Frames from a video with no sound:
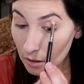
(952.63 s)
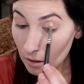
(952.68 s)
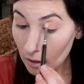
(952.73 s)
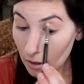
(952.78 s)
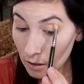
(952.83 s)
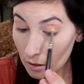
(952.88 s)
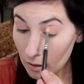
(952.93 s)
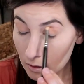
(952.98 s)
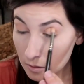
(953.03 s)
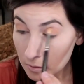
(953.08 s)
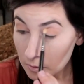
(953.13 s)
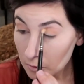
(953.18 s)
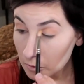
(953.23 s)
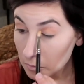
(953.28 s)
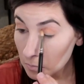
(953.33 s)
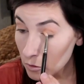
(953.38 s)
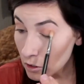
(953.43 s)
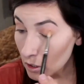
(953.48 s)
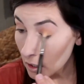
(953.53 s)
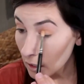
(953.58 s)

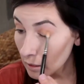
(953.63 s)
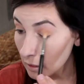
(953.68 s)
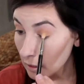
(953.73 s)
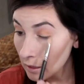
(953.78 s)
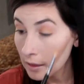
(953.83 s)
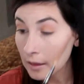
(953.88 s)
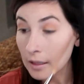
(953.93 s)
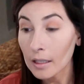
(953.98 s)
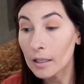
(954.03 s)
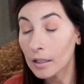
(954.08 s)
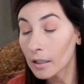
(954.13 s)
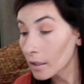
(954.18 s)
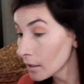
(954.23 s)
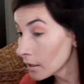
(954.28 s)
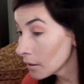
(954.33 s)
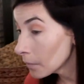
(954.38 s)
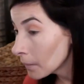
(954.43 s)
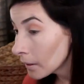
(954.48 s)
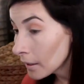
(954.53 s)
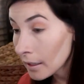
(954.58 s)
I'm trying to
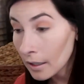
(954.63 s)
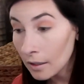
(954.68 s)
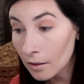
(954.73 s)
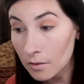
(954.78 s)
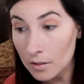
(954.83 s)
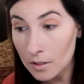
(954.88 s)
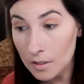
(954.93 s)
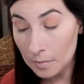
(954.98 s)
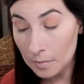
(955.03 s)
think, what else?